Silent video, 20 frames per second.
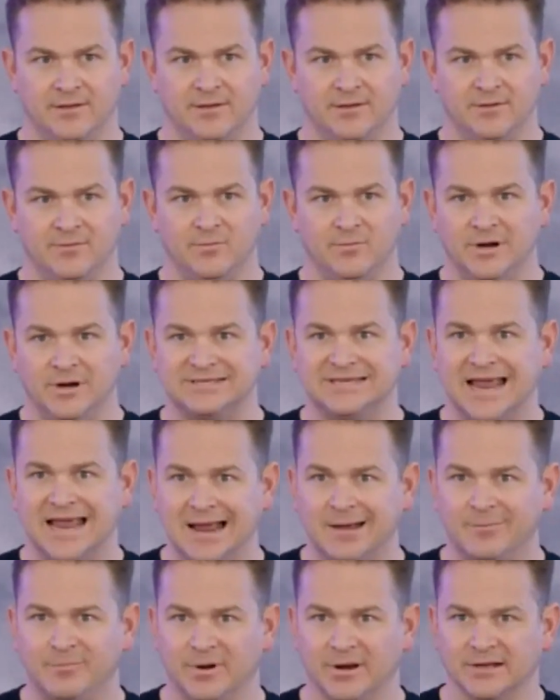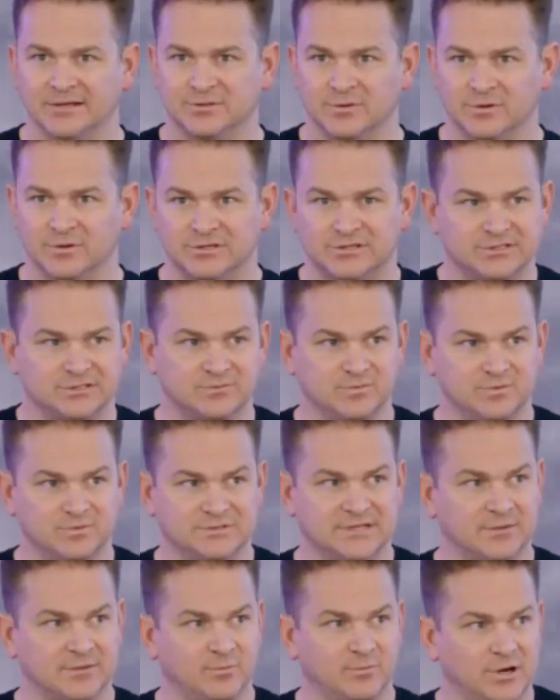What is happening? So I just was
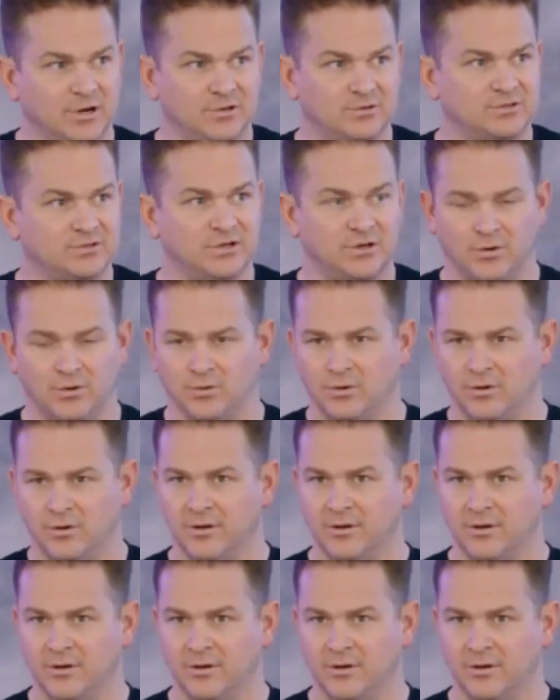like, what do you do?